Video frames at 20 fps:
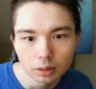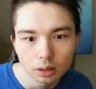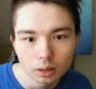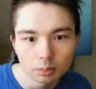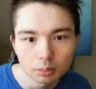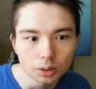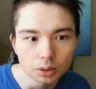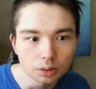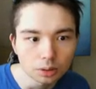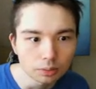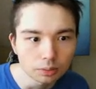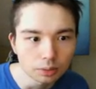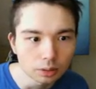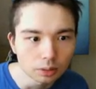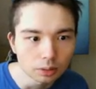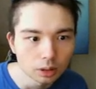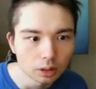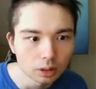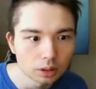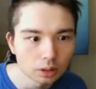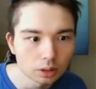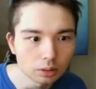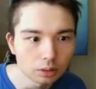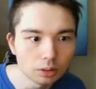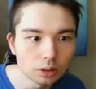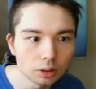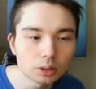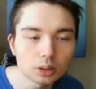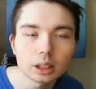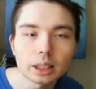Beautiful. So
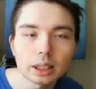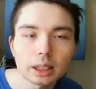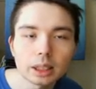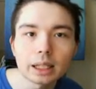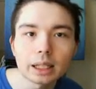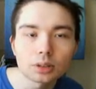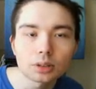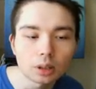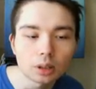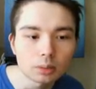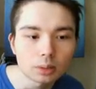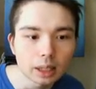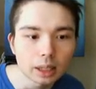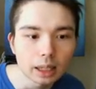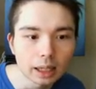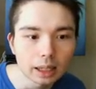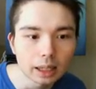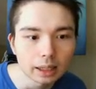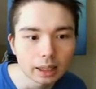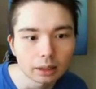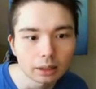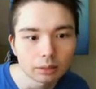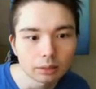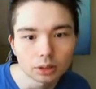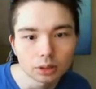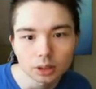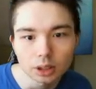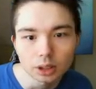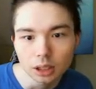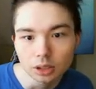rook d8 stops that and now
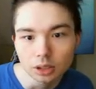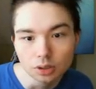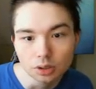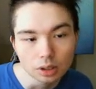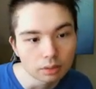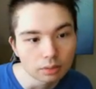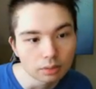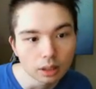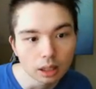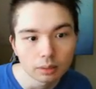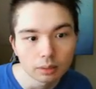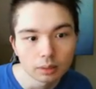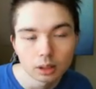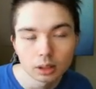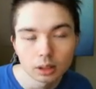rook takes g5.